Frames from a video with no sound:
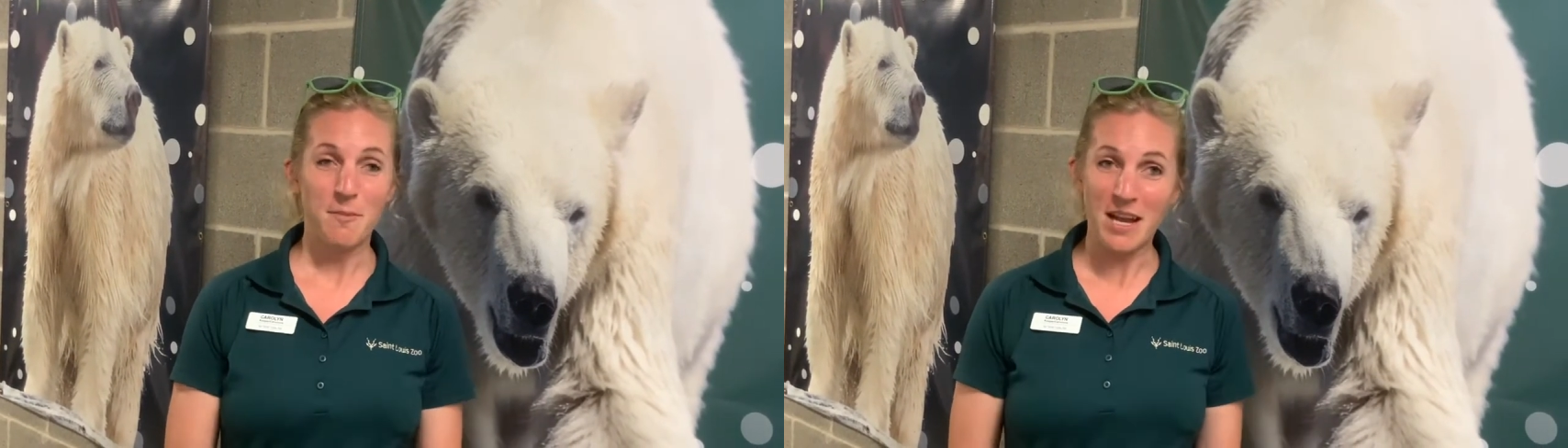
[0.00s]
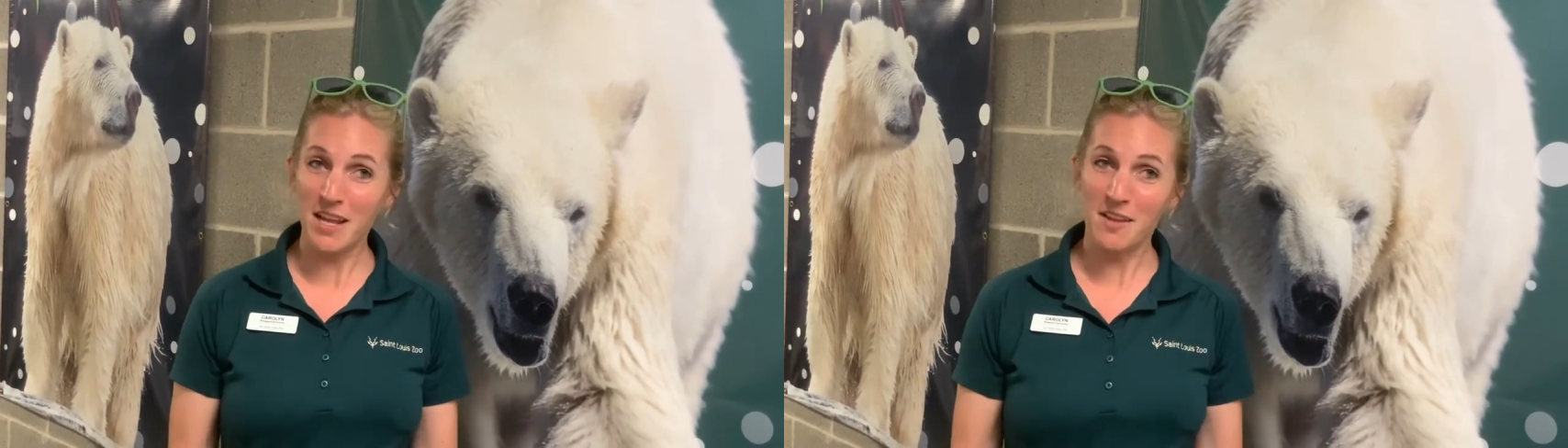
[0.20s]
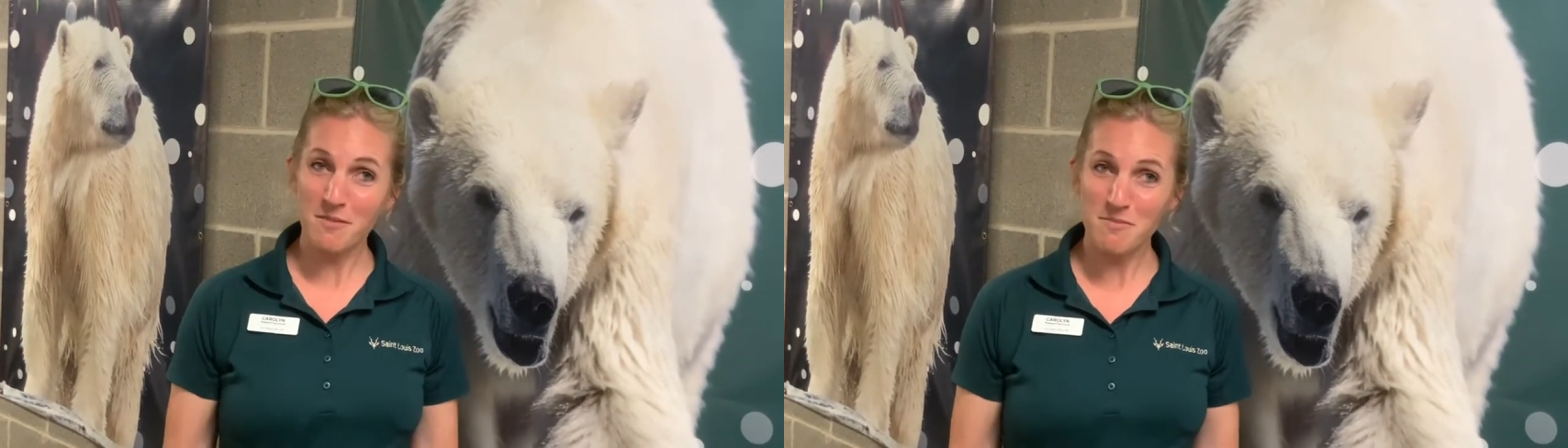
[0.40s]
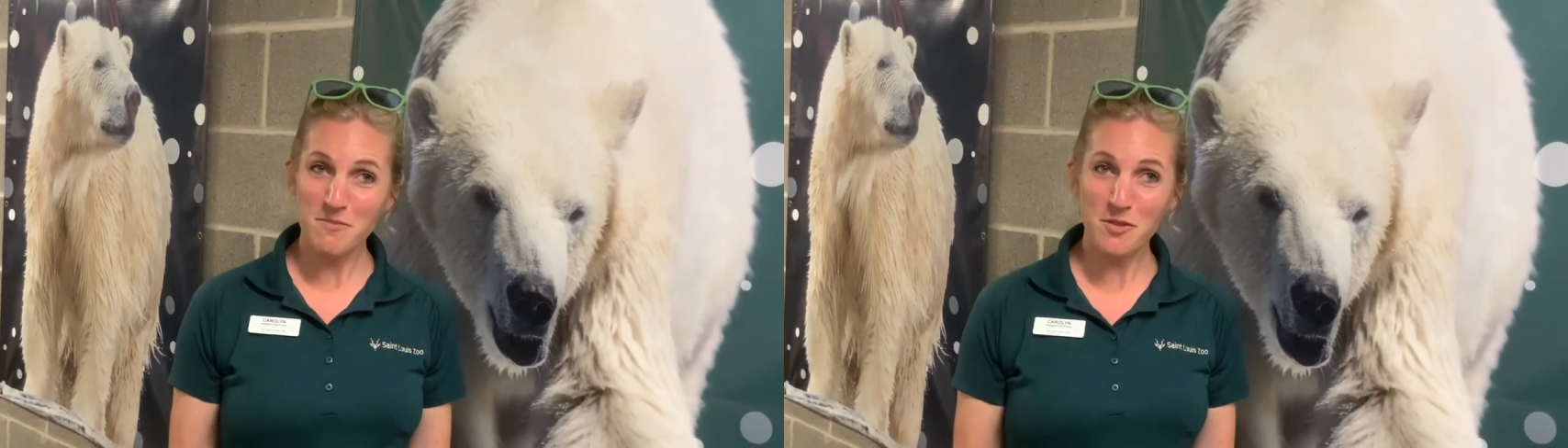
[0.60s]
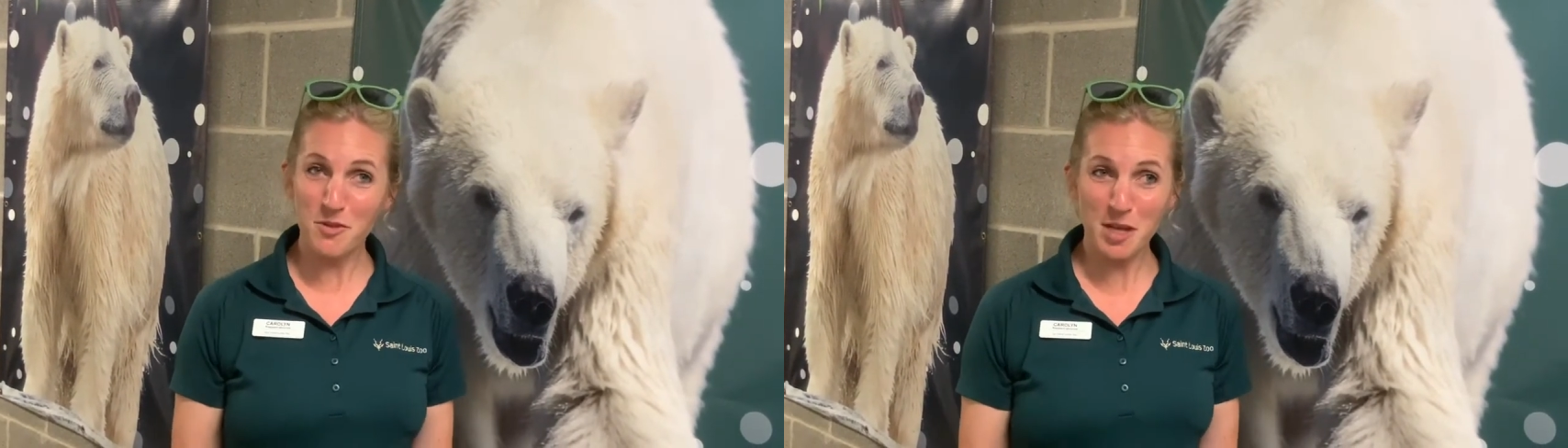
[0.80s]
many
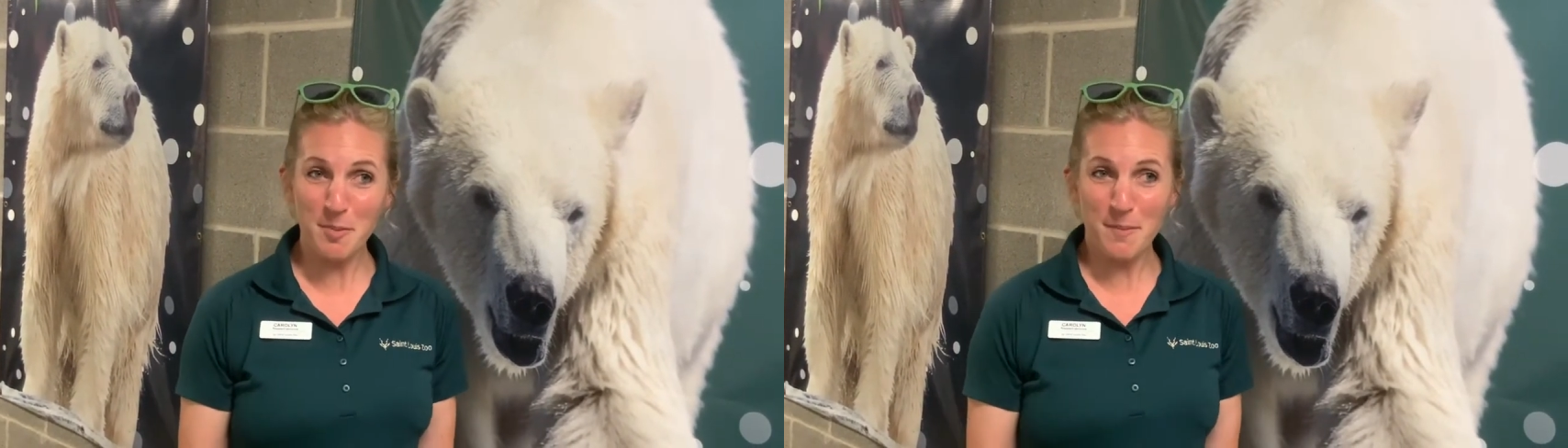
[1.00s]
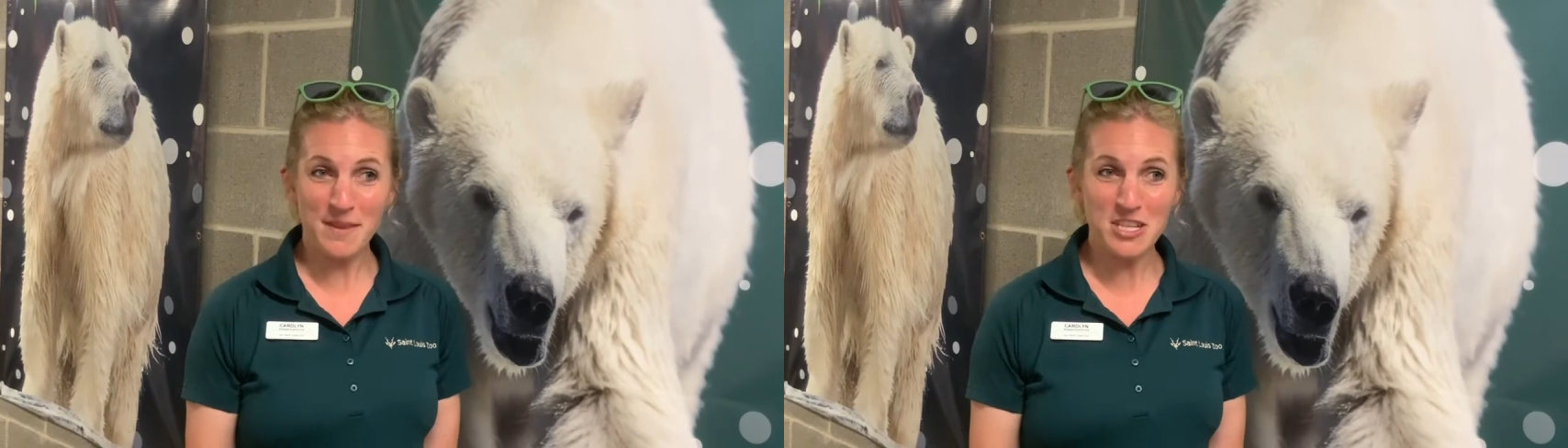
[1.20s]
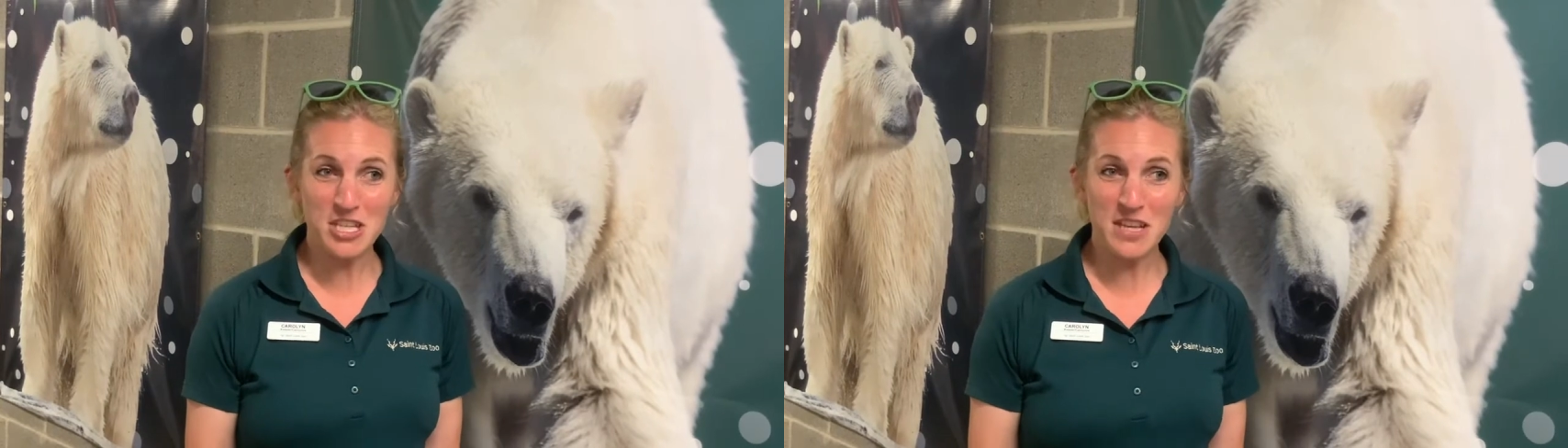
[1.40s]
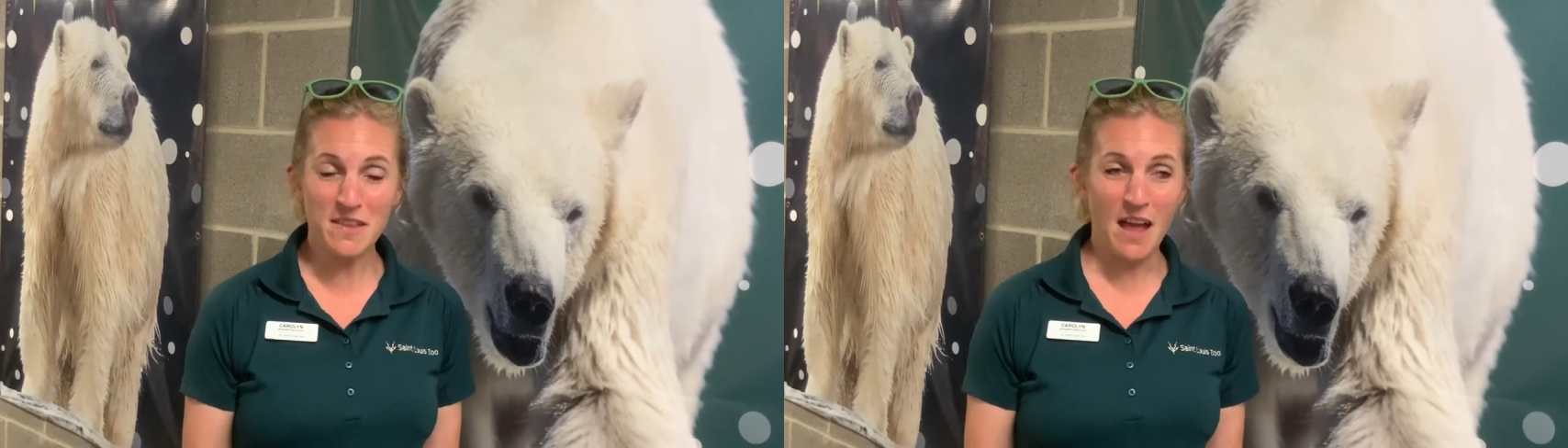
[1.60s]
zookeeper positions.